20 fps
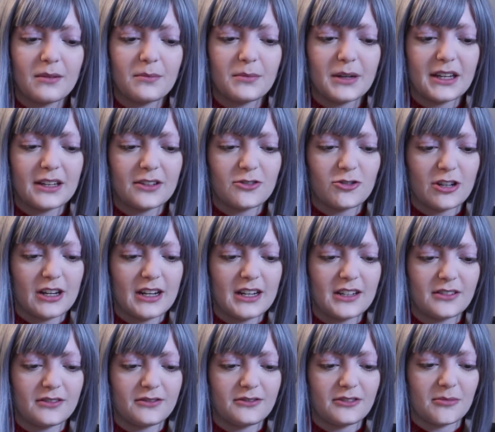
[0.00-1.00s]
pink
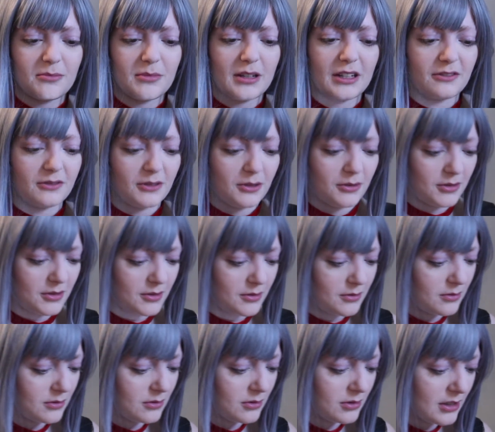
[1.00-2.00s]
shade from my rose
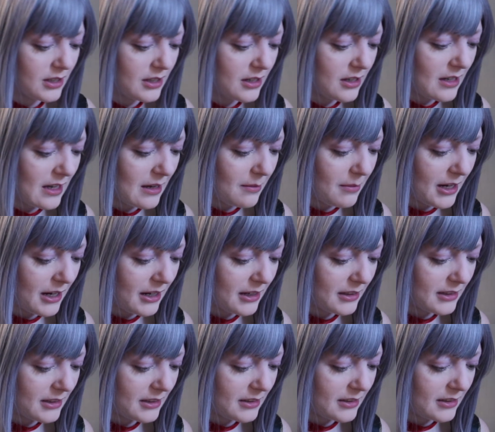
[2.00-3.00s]
gold
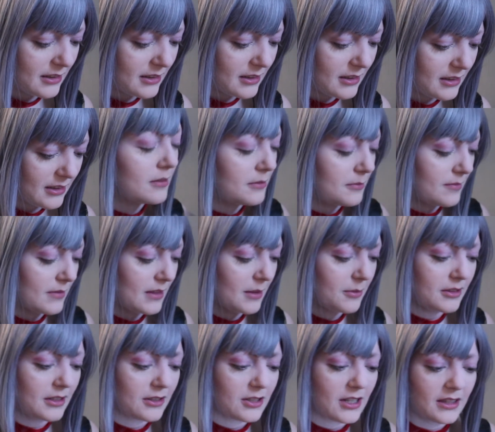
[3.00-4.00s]
palette. I'm
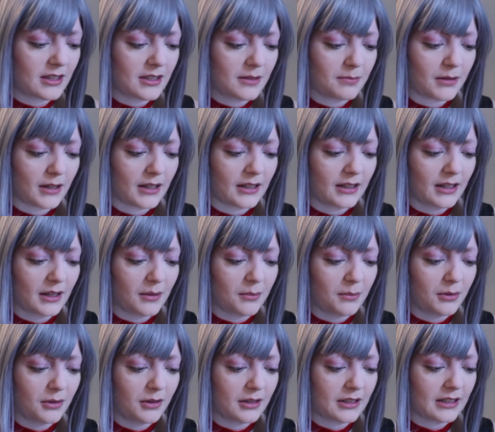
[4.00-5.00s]
going to take this pink and
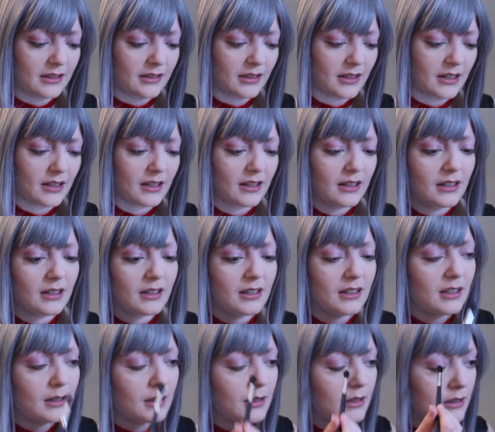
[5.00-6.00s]
put it
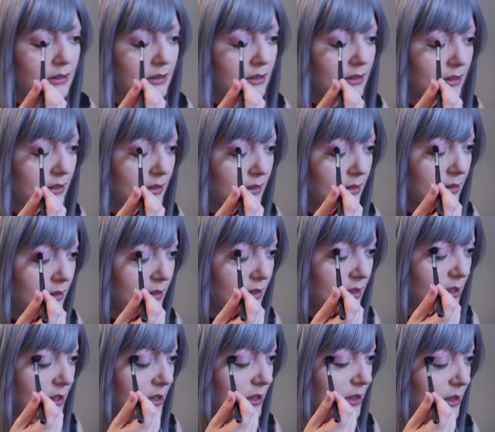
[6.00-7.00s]
in
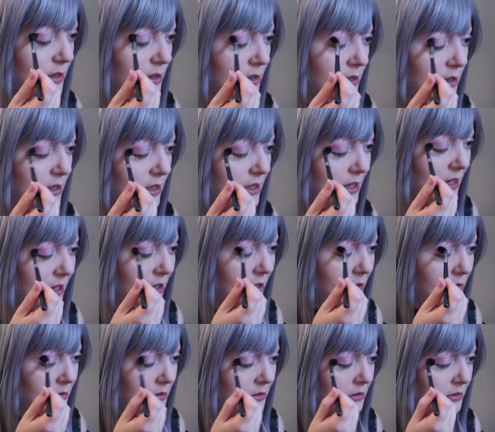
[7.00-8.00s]
the
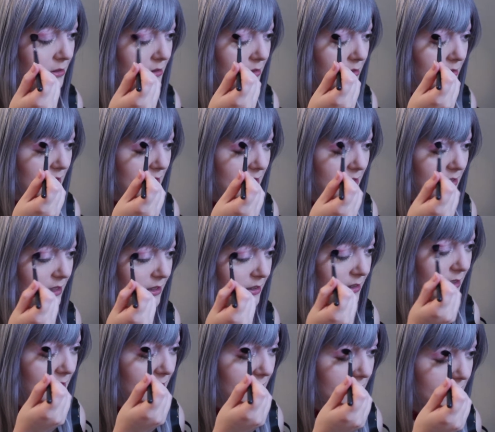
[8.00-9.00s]
outer crease
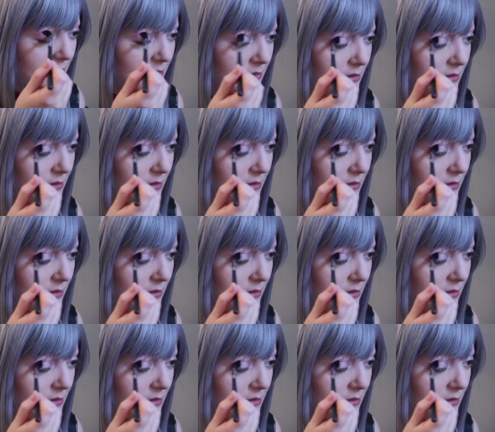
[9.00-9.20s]
area.